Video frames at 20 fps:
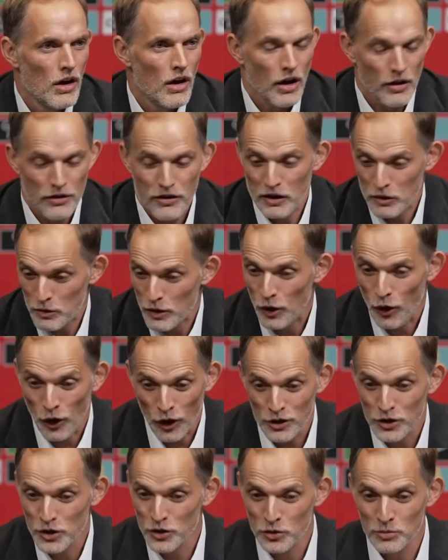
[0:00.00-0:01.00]
I think we're
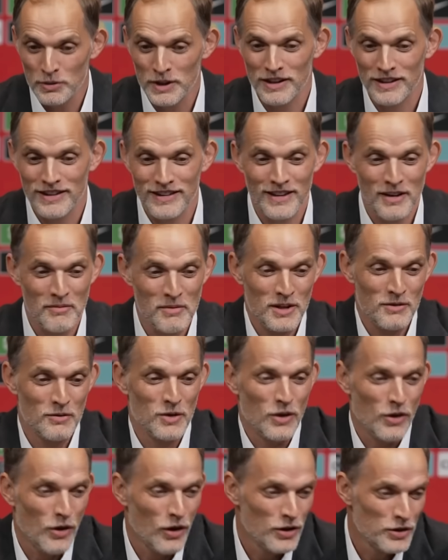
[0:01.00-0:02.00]
all human. I mean,
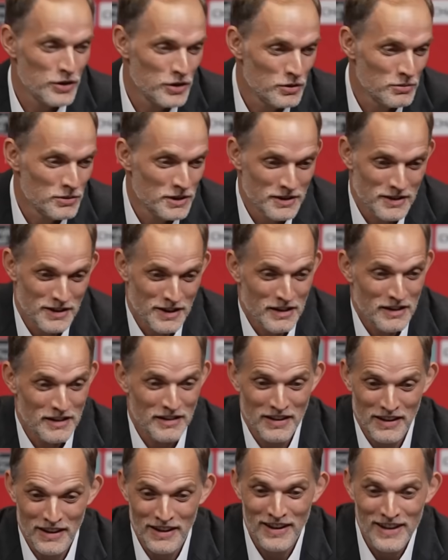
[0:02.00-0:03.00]
we're all human, and
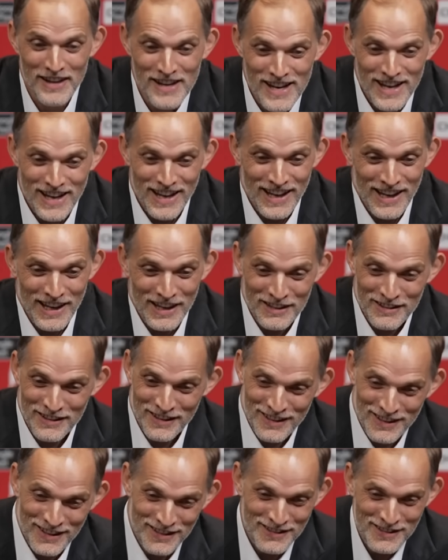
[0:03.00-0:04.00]
uh, and
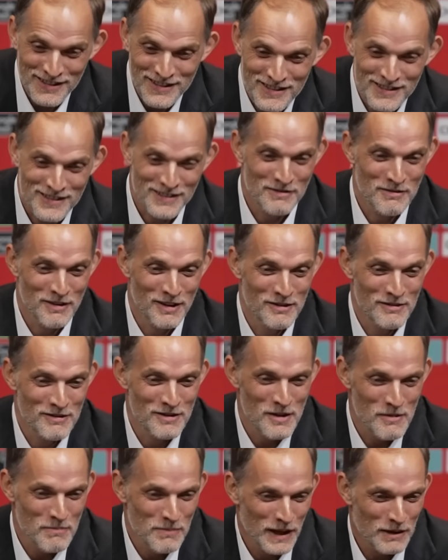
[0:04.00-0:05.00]
uh, this is
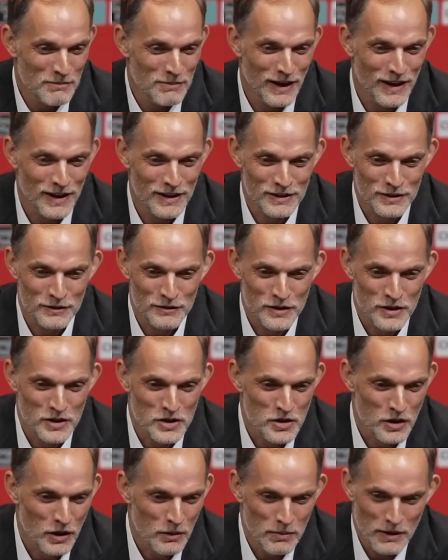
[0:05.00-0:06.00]
a, a, big part of the
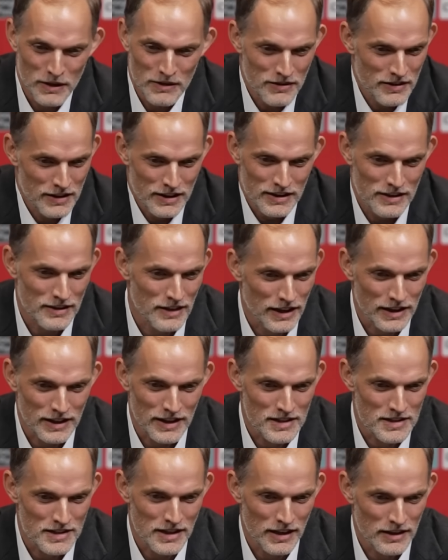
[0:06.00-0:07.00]
job. I think, like
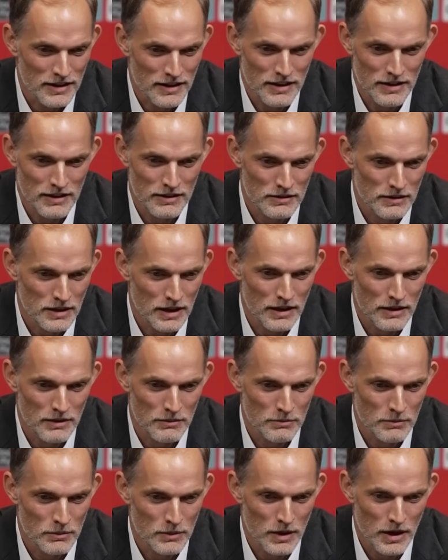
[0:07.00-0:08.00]
I said, I,
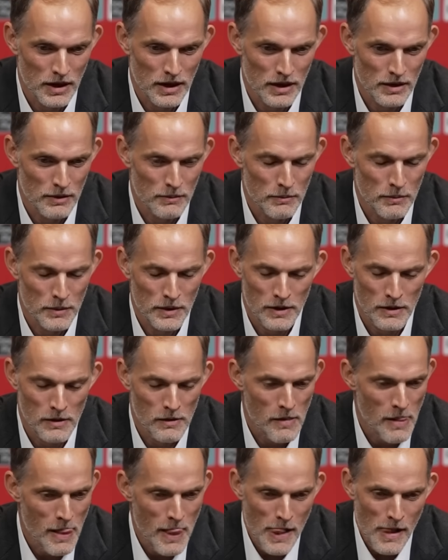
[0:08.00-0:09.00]
I'm. I'm uh,
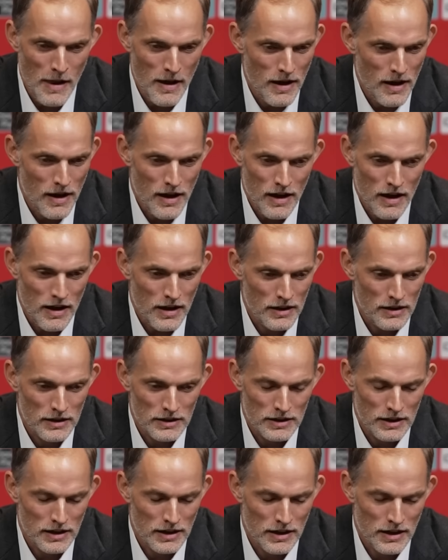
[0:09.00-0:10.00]

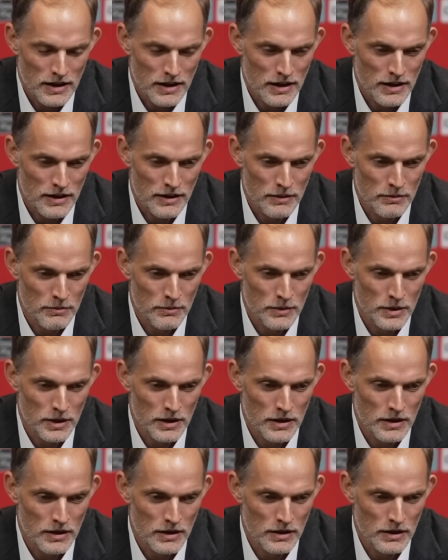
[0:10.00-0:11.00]
I am
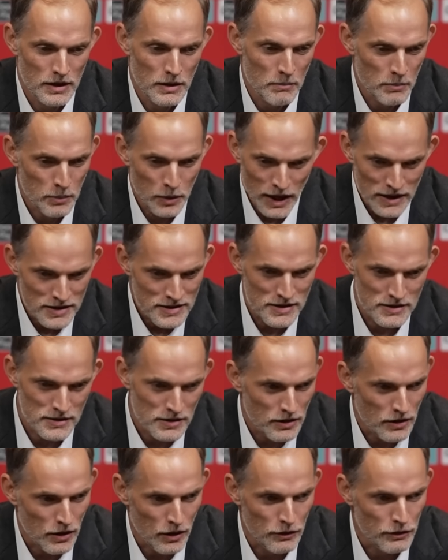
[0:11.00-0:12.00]
uh, impressed
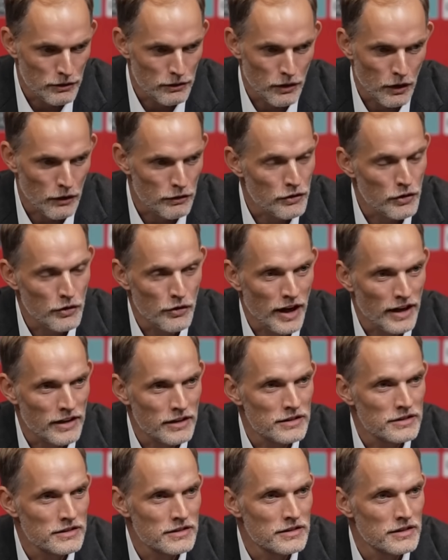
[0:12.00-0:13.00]
of, of the
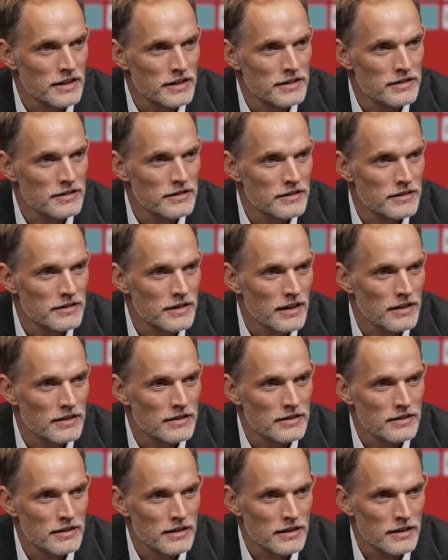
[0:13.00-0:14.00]
record that,
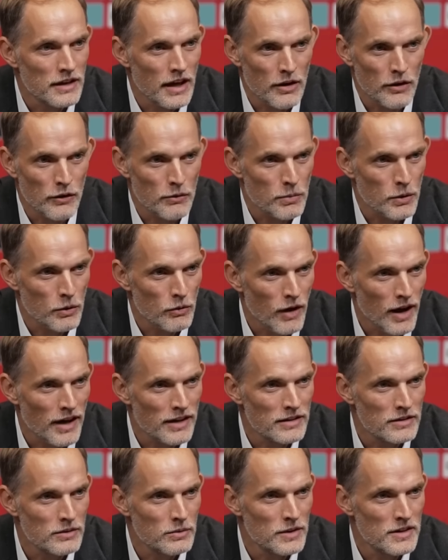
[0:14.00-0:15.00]
that uh, Gareth
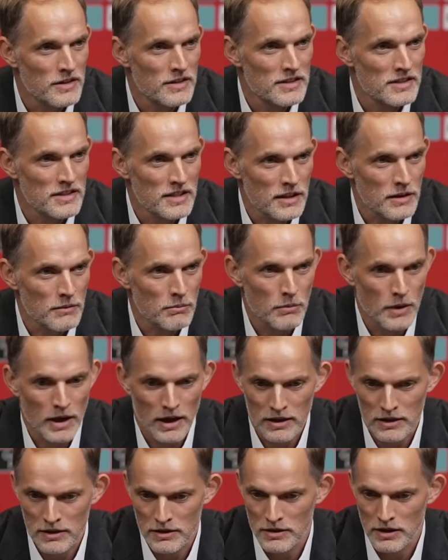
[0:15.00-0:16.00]
provided with this team,
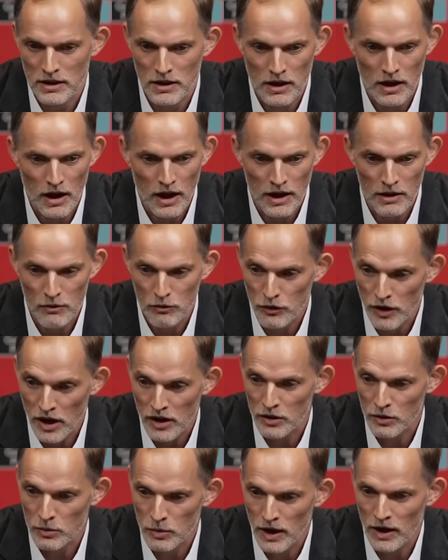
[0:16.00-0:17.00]
and uh, I am
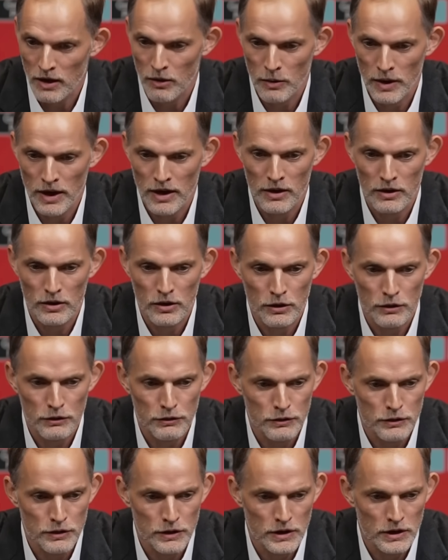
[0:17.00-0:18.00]
very well aware
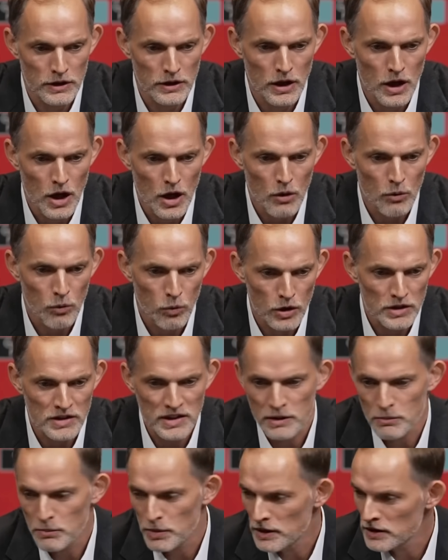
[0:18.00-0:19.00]
of uh, what
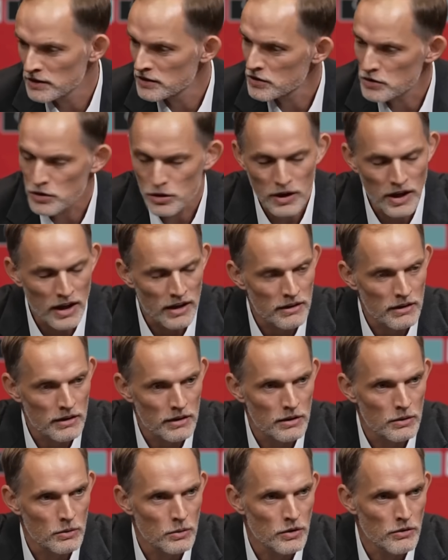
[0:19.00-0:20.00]
he built
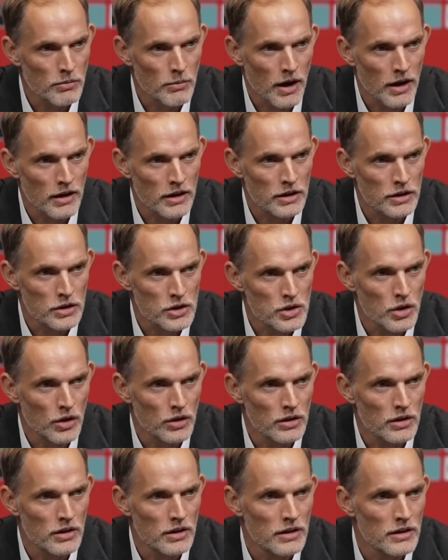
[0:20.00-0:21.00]
together with Mark and
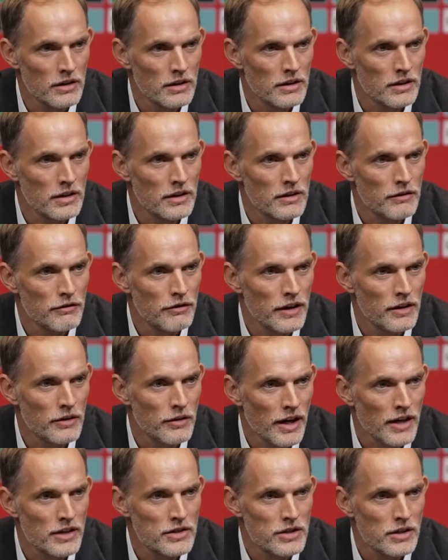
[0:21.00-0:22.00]
John uh, in the
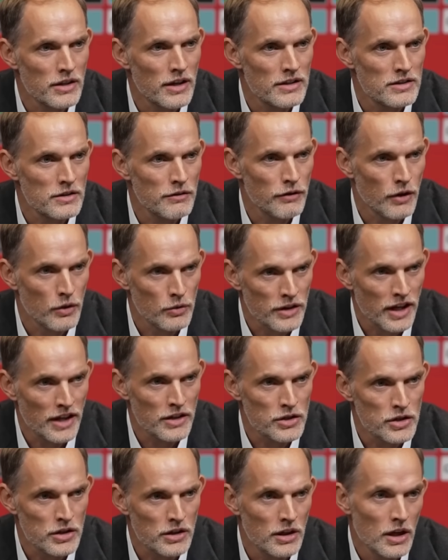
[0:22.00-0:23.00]
federation as a
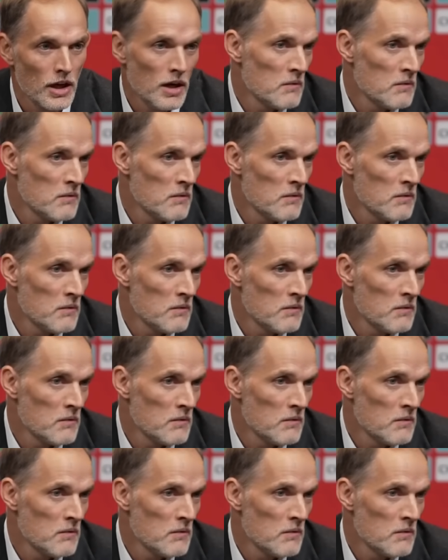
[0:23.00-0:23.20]
foundation.